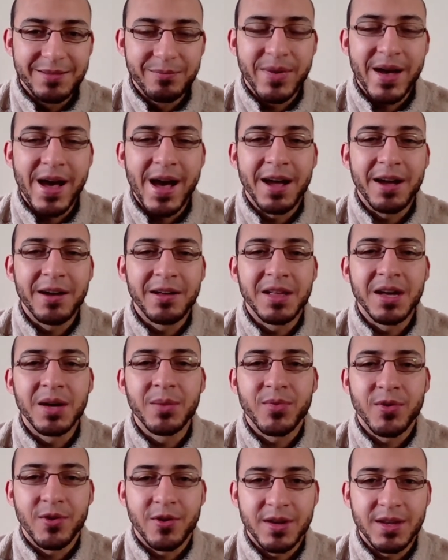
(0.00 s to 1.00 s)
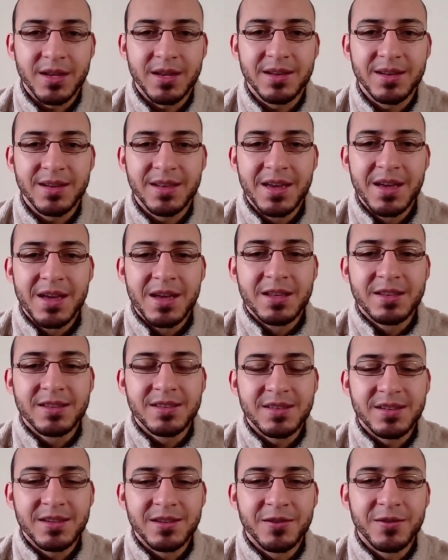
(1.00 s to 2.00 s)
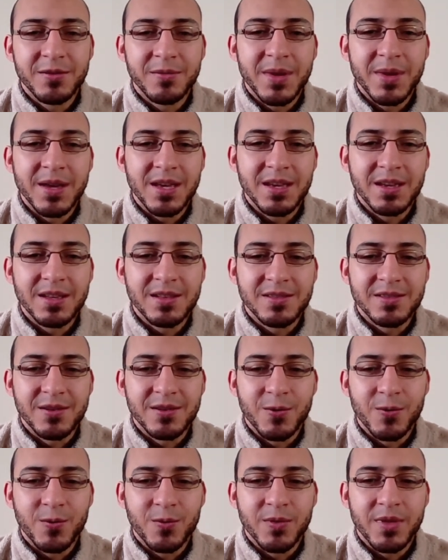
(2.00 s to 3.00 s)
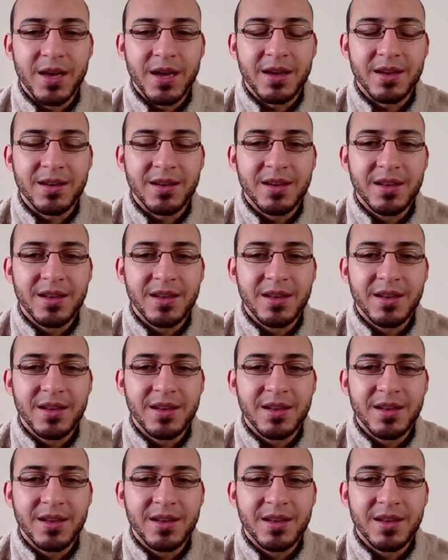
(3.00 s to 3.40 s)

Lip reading: pile up on it, still making it so that